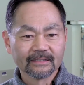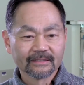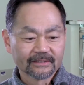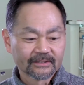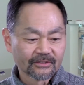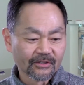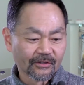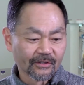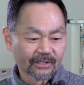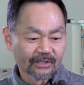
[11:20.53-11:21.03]

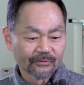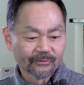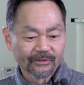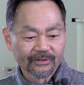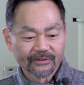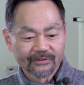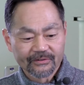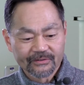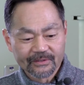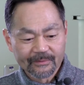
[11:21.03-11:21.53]
starting
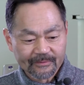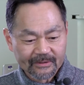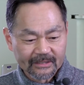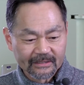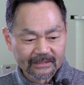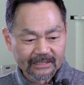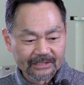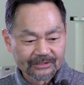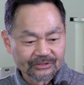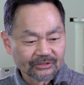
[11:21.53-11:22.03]
with some of
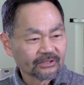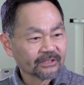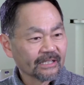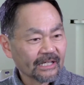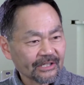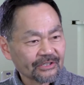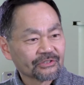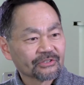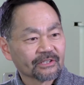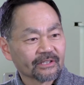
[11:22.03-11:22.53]
the
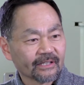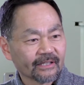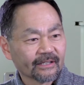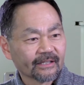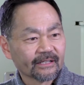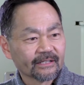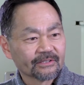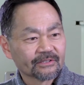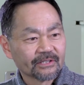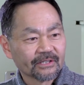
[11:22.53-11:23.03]
legislation
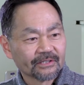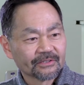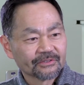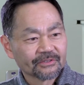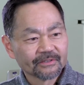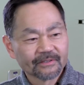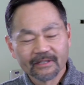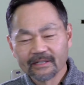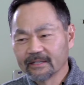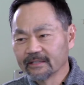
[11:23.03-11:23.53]
and the
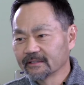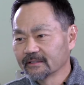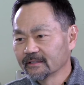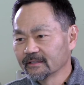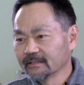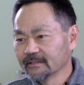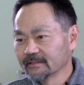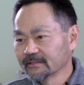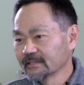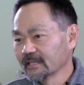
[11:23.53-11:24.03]
attention that
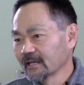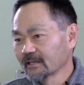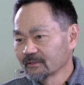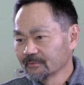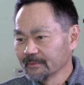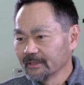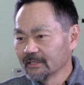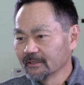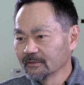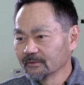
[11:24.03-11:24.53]

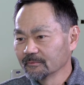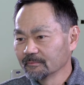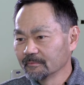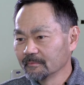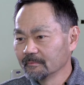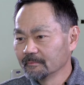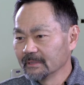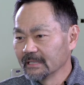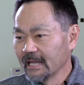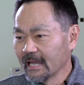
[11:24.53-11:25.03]
Sacramento
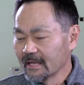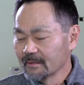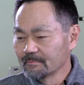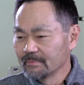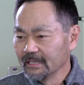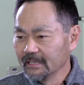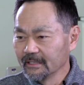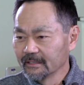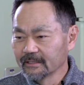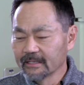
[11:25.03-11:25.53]
began
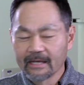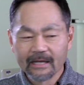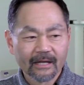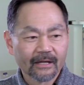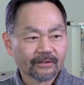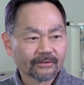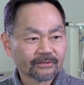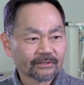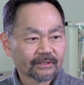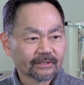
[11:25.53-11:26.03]
paying to
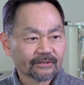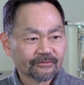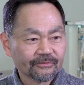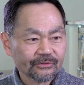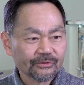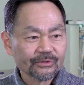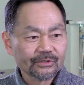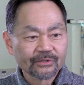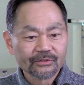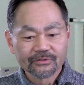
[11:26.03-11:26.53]
housing a
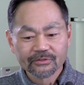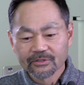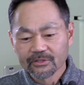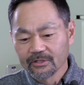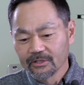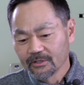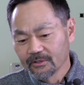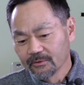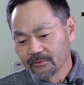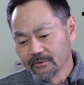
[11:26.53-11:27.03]
few years
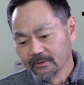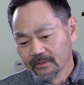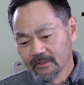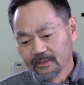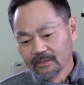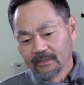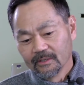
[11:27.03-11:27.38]
ago.